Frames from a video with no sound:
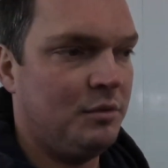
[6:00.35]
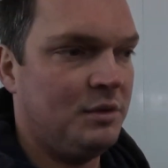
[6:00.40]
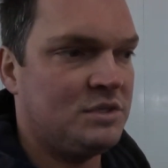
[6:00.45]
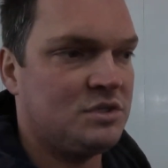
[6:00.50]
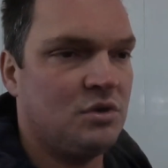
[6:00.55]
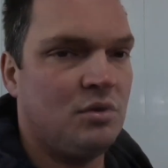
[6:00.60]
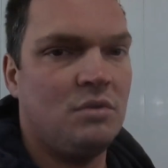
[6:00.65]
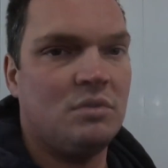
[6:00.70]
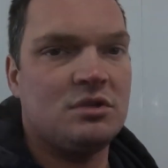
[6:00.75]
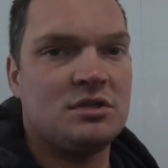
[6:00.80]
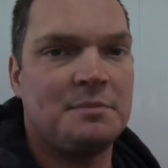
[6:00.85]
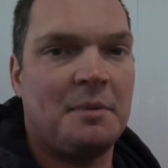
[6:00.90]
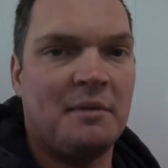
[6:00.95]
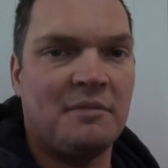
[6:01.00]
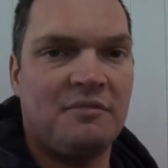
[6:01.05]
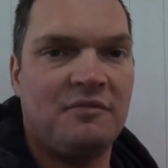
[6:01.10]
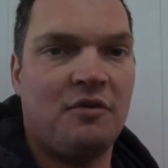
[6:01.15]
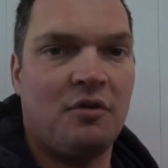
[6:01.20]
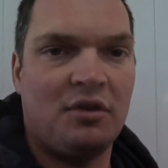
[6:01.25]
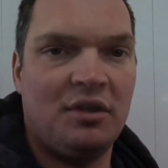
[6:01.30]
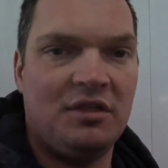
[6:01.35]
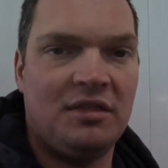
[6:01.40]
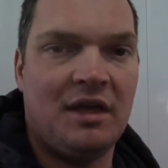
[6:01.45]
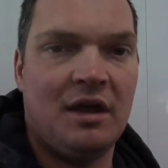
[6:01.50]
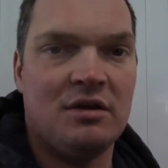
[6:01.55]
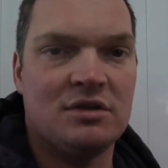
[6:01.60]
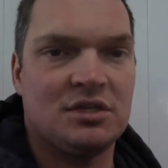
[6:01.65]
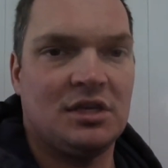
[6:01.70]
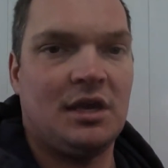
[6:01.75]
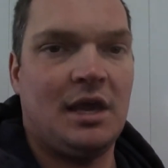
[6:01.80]
which holds about
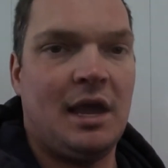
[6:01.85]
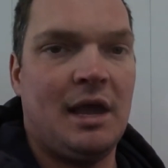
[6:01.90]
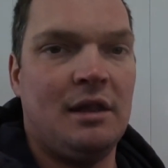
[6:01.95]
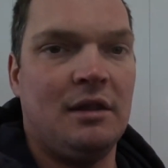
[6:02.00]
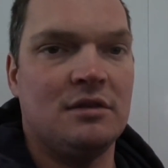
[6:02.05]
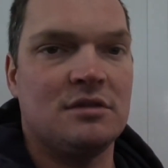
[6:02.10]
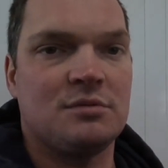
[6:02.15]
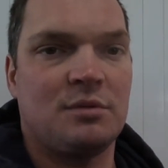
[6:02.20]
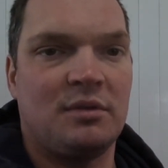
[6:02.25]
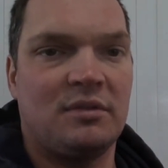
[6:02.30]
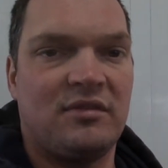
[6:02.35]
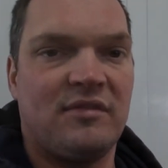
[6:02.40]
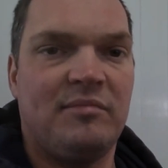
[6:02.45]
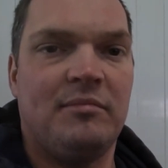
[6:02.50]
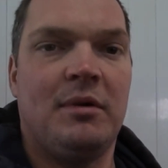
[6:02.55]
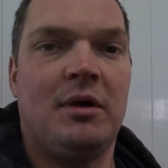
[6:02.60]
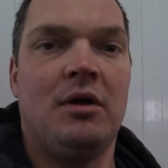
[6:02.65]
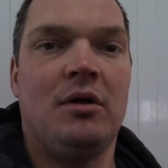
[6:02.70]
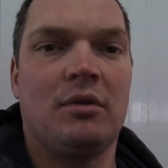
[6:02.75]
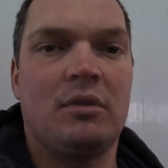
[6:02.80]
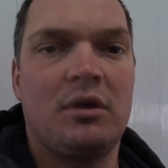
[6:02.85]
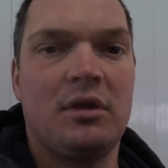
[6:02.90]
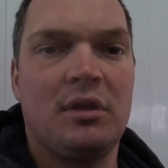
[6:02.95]
40,000 gallons worth of milk.